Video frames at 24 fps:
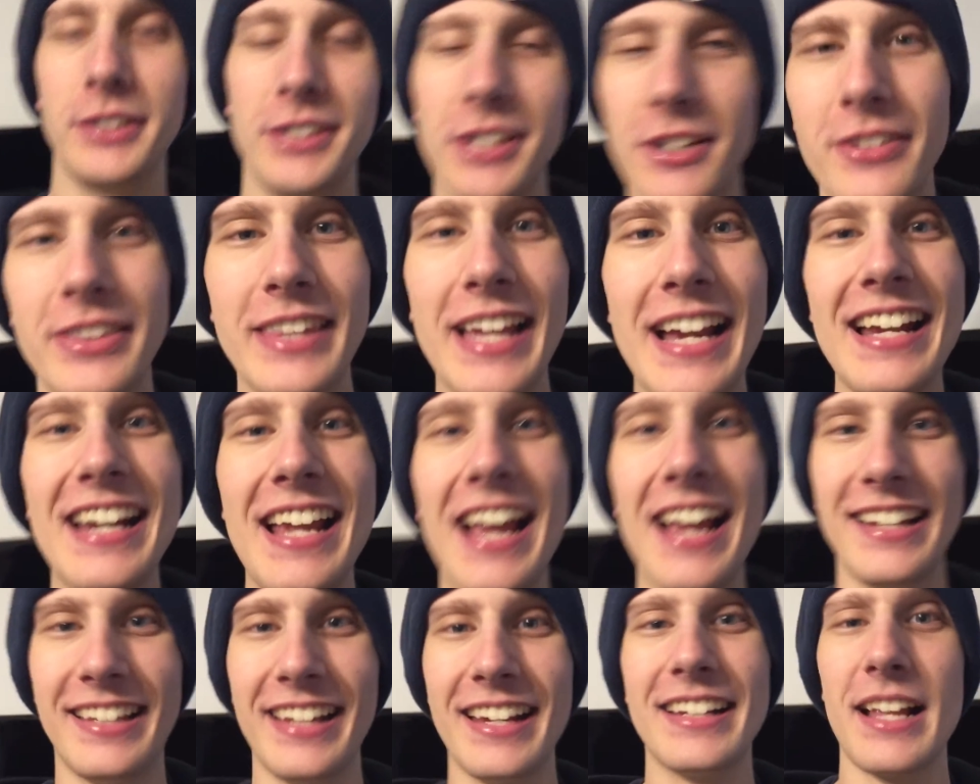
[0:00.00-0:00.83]
So then
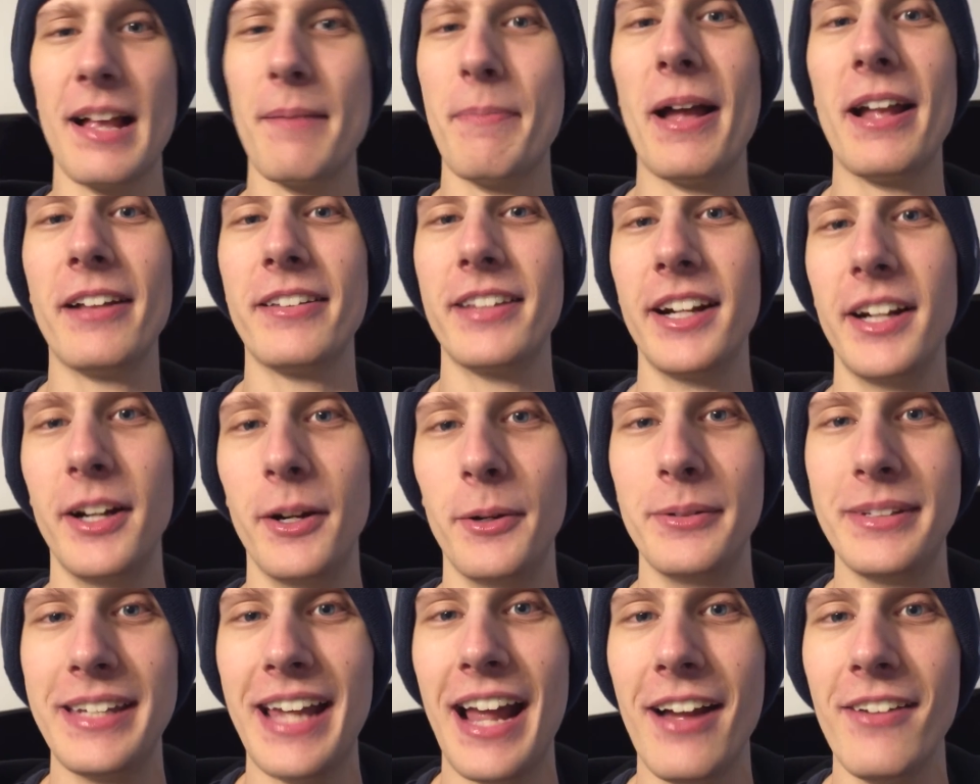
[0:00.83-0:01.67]
as he's about to
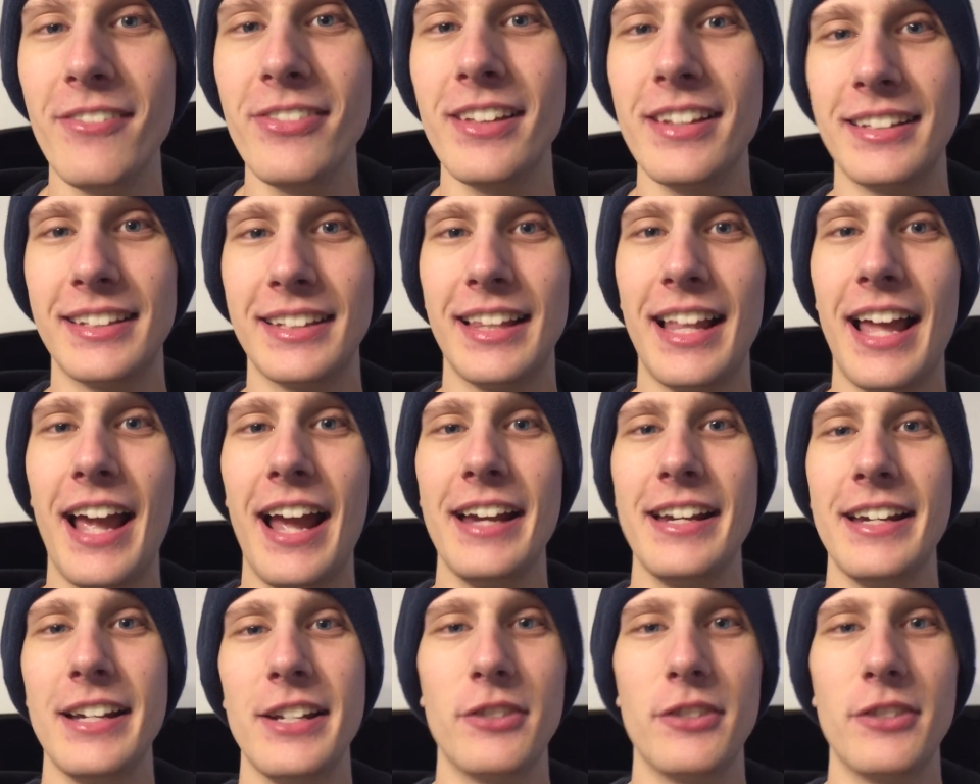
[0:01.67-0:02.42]
go down the slide